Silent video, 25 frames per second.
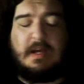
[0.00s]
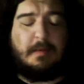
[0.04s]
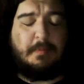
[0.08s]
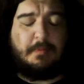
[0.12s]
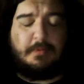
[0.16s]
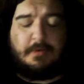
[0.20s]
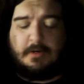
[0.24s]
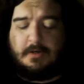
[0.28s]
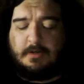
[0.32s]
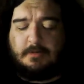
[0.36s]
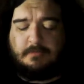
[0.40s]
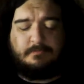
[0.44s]

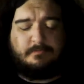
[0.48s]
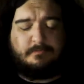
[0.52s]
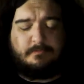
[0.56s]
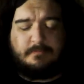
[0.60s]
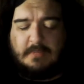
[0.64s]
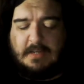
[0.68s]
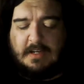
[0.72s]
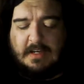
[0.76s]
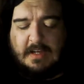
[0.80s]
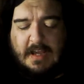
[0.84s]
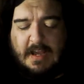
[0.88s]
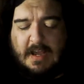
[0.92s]
but
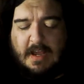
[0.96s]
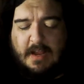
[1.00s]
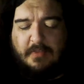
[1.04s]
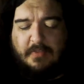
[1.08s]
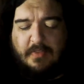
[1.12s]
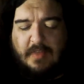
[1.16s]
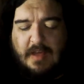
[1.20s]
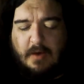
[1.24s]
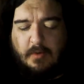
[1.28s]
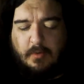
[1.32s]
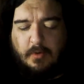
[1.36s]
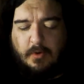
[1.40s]
again,
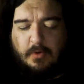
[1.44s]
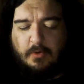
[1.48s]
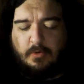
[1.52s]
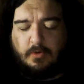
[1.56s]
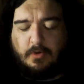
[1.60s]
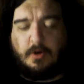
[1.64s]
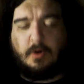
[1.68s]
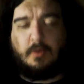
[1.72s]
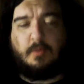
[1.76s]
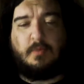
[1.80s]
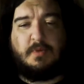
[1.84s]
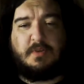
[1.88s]
that one will
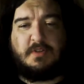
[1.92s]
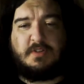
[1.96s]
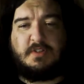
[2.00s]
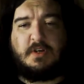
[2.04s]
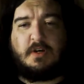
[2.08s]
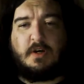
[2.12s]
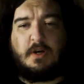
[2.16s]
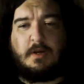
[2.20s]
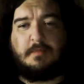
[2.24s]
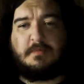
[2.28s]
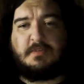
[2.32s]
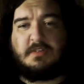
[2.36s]
come with
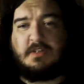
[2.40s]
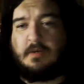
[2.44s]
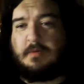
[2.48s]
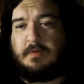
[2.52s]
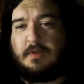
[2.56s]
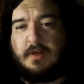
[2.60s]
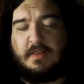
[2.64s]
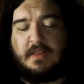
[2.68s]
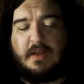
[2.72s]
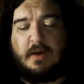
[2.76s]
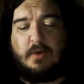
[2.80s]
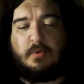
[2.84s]
time, so I'm
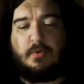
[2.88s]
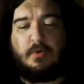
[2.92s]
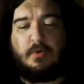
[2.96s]
not that worried